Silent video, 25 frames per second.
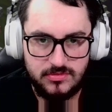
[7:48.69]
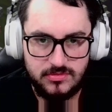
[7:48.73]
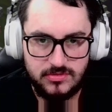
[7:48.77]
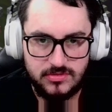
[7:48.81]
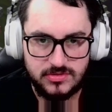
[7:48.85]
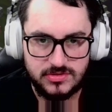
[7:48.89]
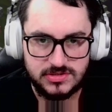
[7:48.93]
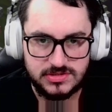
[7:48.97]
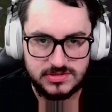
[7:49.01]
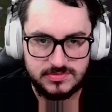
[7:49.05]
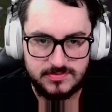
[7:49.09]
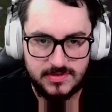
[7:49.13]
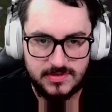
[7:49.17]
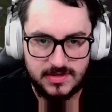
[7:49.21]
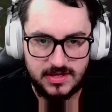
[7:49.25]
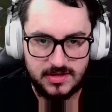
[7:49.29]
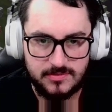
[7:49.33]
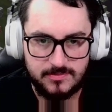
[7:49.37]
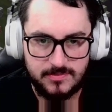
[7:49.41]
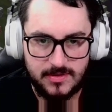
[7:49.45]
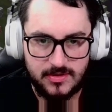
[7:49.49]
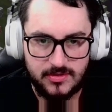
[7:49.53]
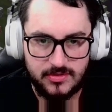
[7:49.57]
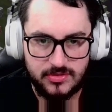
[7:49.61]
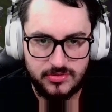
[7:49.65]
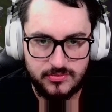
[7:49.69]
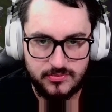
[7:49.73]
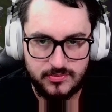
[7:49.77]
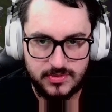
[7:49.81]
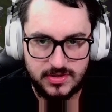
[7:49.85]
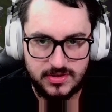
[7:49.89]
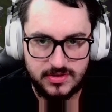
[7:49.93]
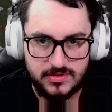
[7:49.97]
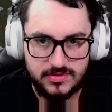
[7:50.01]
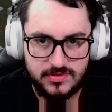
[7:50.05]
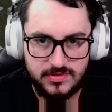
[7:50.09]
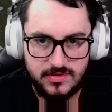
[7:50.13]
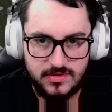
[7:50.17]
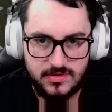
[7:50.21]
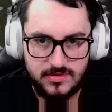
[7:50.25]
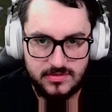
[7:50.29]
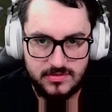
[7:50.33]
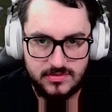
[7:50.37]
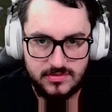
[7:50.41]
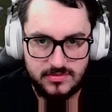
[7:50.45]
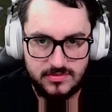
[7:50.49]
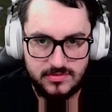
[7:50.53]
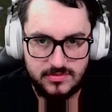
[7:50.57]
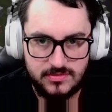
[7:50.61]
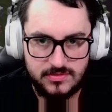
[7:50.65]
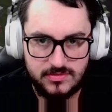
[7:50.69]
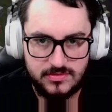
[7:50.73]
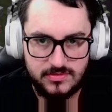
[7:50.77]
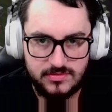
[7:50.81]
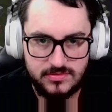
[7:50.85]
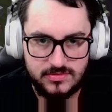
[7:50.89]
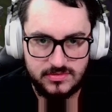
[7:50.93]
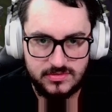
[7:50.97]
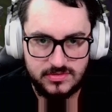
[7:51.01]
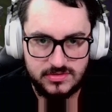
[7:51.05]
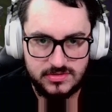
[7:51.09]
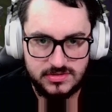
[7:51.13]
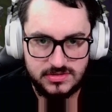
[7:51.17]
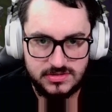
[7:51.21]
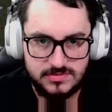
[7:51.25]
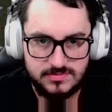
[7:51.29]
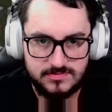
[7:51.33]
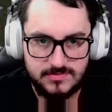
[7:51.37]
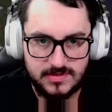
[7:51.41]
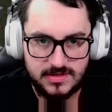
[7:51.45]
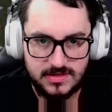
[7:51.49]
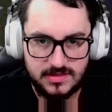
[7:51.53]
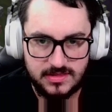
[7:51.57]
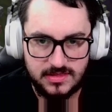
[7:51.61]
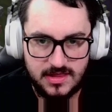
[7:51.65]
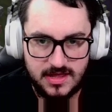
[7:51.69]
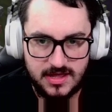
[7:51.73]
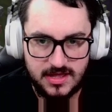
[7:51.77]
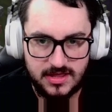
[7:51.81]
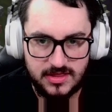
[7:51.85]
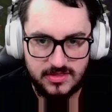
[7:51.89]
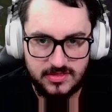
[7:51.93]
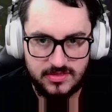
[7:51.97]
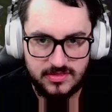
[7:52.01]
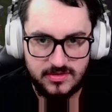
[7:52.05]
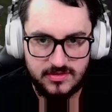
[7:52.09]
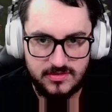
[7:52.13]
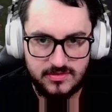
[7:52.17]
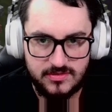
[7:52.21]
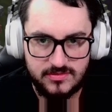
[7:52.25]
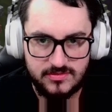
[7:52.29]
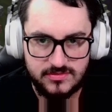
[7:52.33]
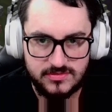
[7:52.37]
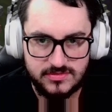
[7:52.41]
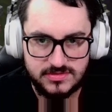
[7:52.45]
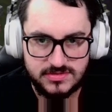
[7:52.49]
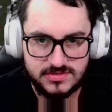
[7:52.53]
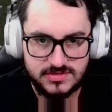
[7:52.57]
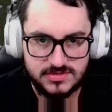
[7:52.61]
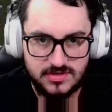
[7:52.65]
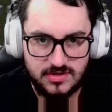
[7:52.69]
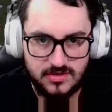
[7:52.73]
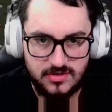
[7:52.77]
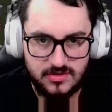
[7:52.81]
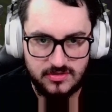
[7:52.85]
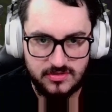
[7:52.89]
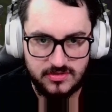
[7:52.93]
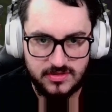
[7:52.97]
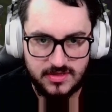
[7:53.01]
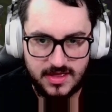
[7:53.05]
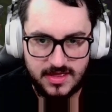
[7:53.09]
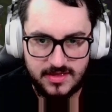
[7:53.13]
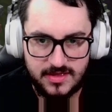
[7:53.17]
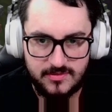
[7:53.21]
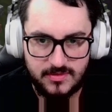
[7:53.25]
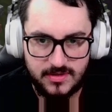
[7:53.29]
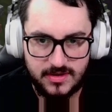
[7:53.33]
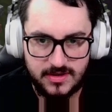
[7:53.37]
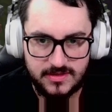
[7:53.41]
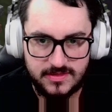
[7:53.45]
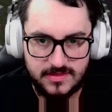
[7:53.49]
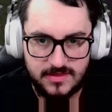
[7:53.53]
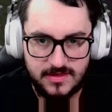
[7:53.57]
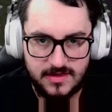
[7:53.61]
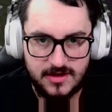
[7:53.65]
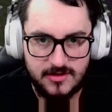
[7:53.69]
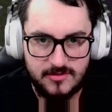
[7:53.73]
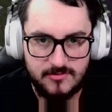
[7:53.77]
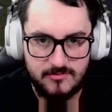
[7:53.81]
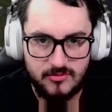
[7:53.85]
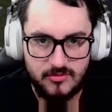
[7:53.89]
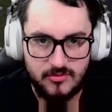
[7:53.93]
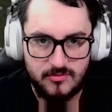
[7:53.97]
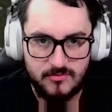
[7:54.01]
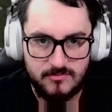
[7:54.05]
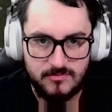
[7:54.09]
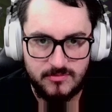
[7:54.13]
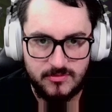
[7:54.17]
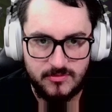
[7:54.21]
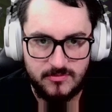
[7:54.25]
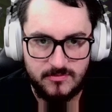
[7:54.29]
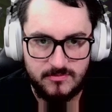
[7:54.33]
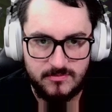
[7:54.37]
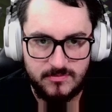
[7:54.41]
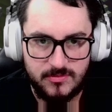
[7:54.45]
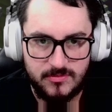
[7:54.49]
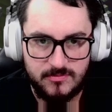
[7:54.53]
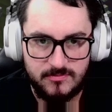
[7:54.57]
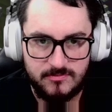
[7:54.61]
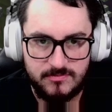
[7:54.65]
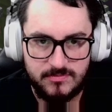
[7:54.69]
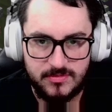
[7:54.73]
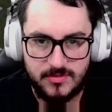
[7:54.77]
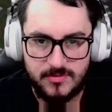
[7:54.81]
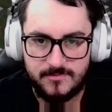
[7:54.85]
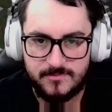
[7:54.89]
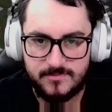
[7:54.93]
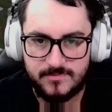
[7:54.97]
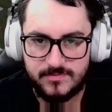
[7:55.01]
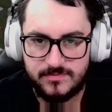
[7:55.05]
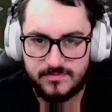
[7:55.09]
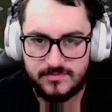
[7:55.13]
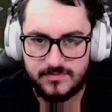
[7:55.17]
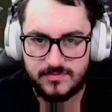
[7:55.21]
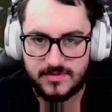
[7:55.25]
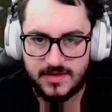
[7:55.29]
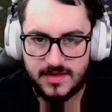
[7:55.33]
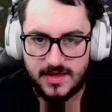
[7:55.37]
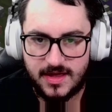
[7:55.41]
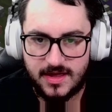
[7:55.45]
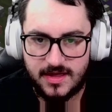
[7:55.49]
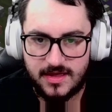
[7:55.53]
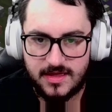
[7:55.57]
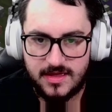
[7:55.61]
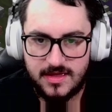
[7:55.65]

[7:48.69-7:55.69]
You just make about 3 of those. Make a line of those. Call that right there. Boom, boom, boom, boom. Okay.